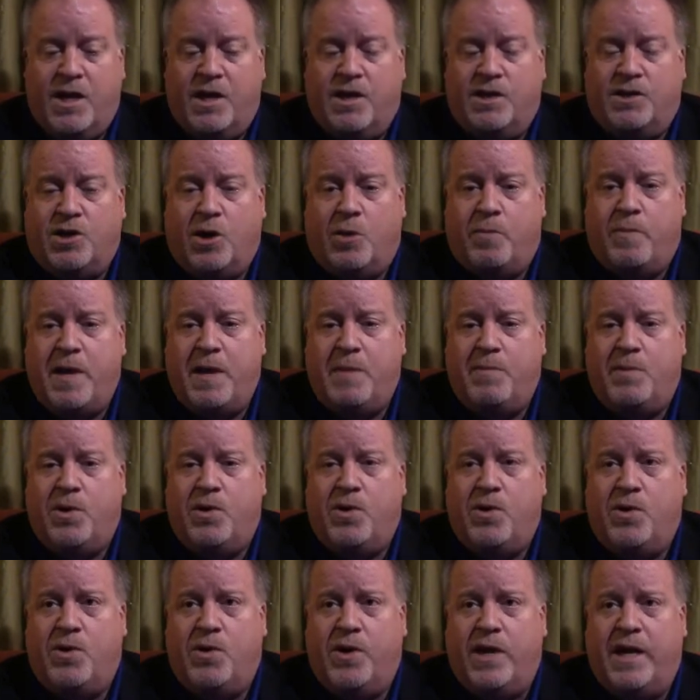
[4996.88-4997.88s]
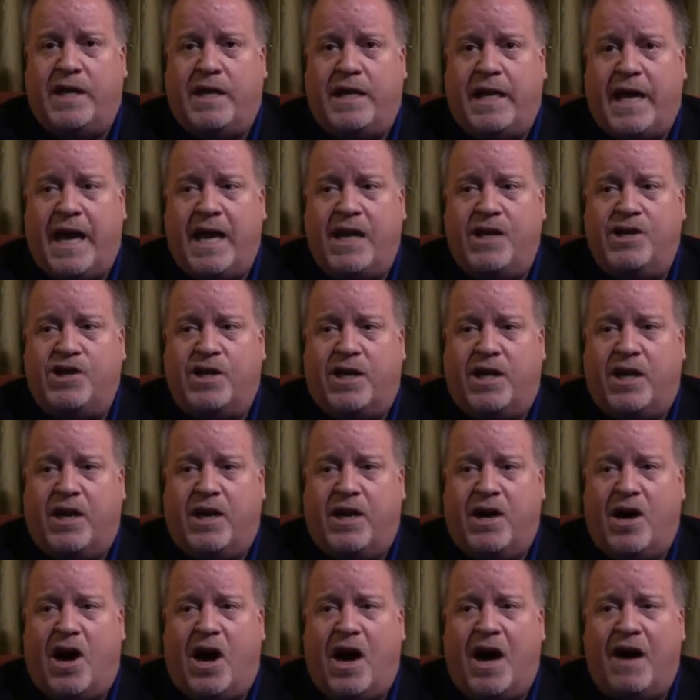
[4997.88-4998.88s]
So people who engage in
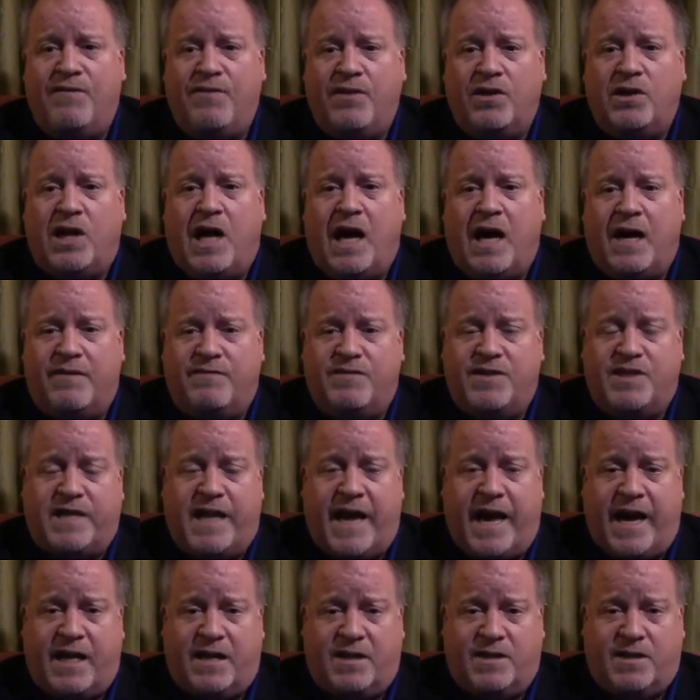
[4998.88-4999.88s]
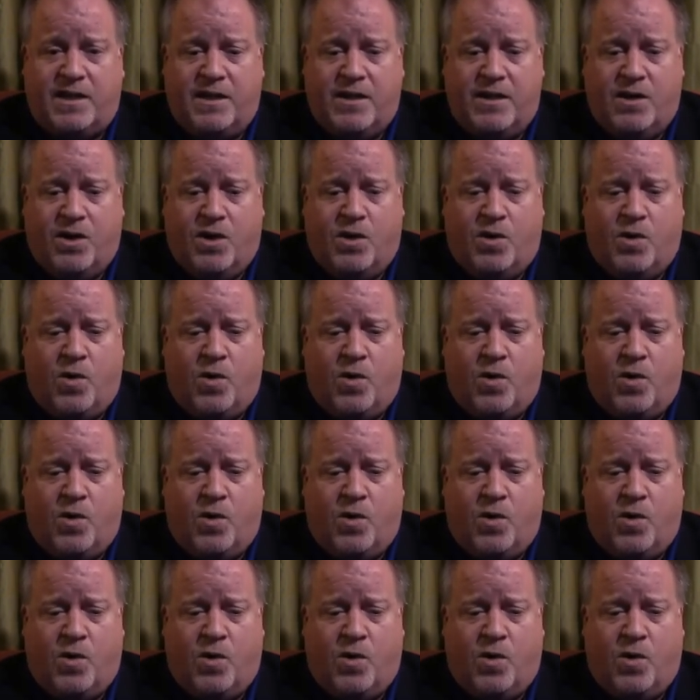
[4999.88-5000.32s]
an awful lot of sex,